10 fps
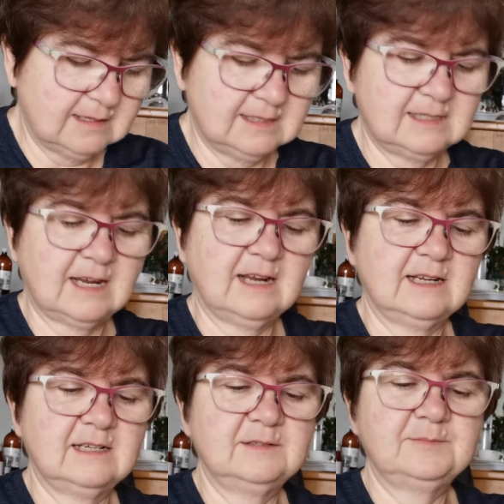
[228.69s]

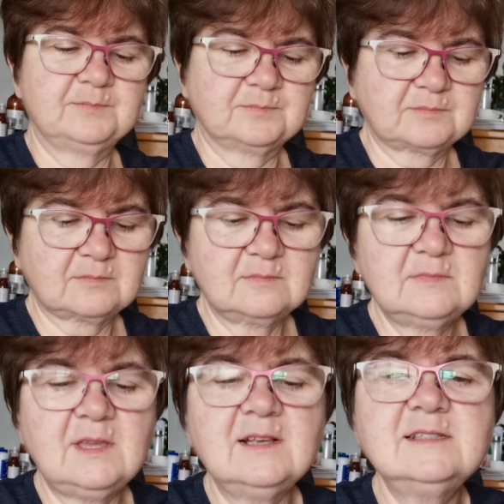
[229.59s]
started.
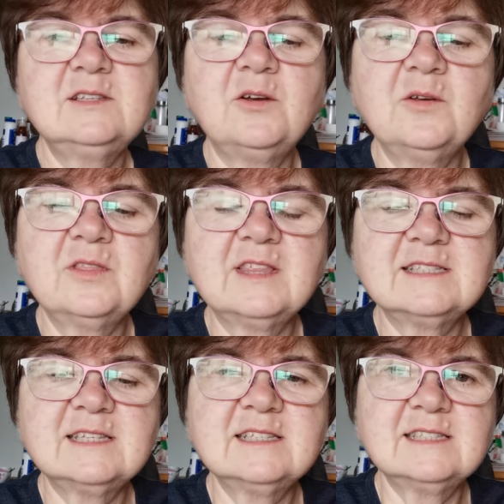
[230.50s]
So
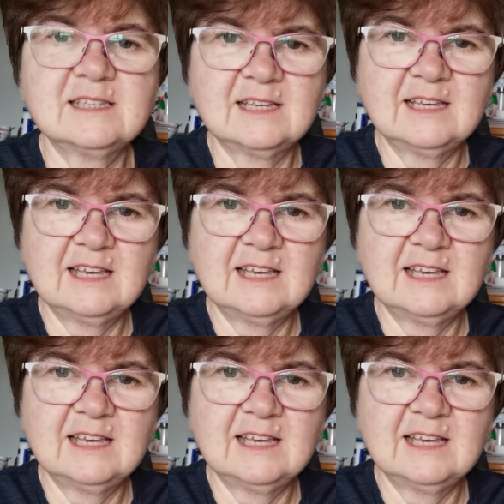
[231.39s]
this is